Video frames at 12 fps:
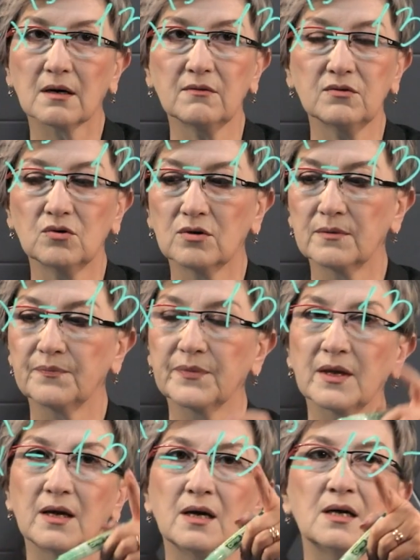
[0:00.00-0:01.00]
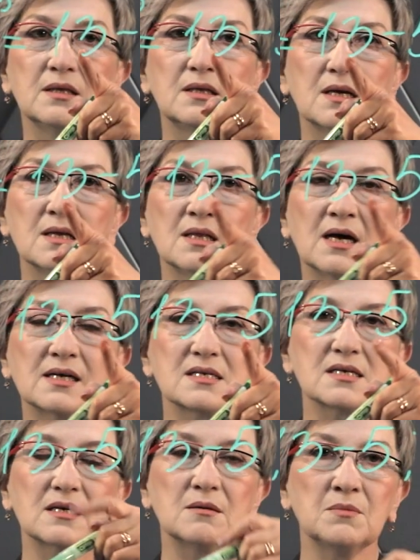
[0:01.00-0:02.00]
Equals
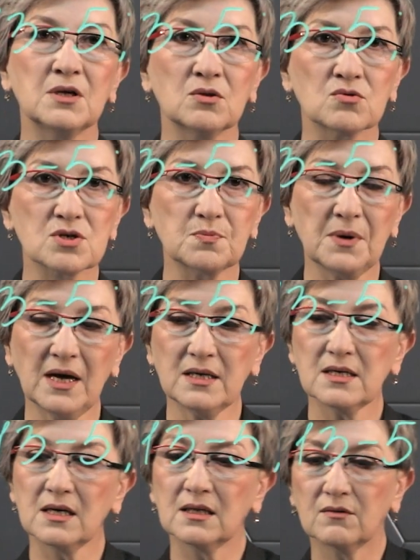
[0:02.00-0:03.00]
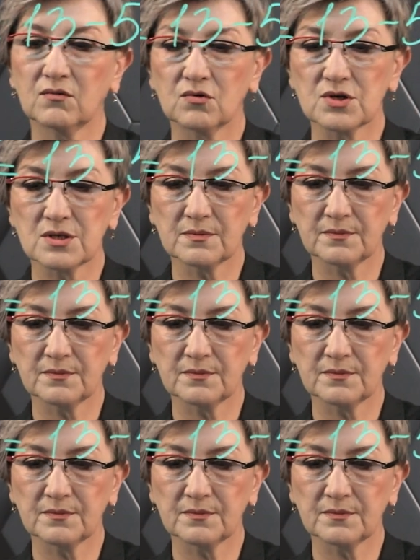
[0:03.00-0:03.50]
13 minus 5, that's 8.